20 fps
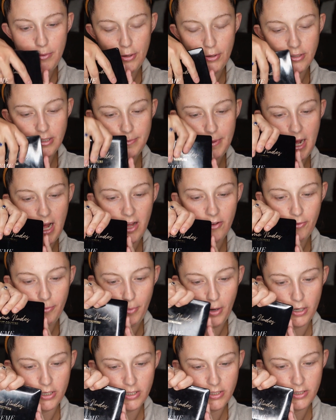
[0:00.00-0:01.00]
Nudes palette from
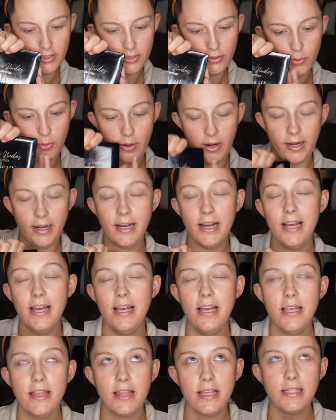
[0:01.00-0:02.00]
Artist Couture.
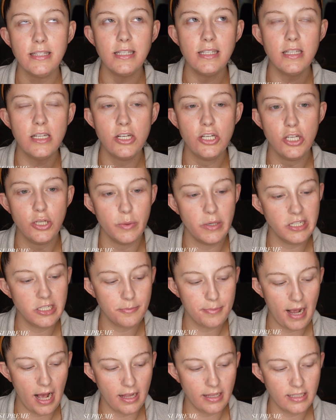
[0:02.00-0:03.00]
This is a
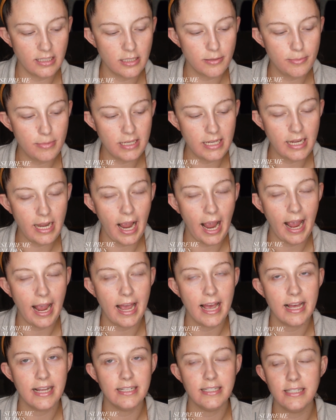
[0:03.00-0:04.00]
newish palette to me,
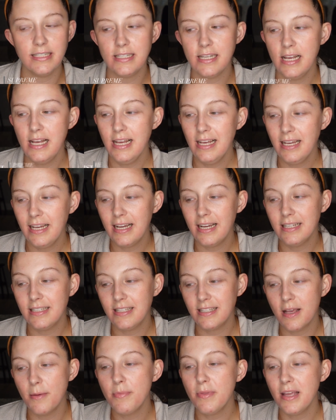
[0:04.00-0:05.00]
and it's
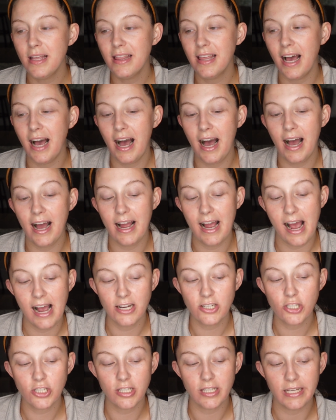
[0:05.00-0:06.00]
something that I
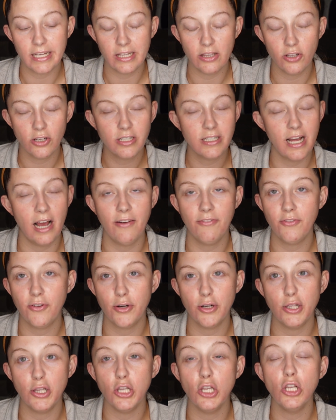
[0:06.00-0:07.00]
actually looked at for
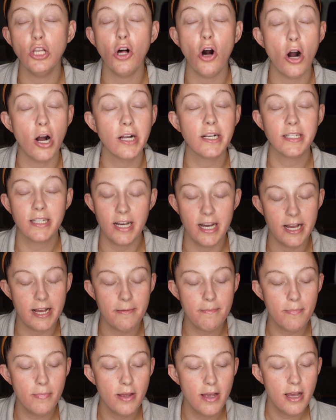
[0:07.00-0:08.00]
a long
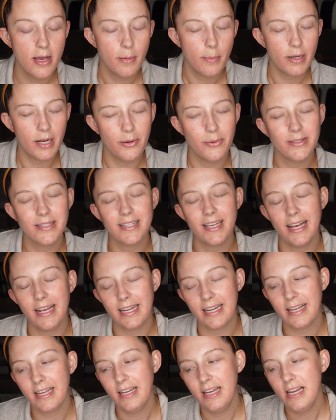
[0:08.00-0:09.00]
time, but I was
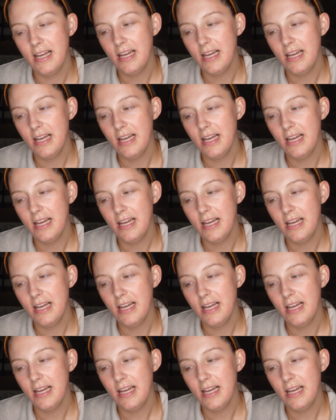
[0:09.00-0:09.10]
like,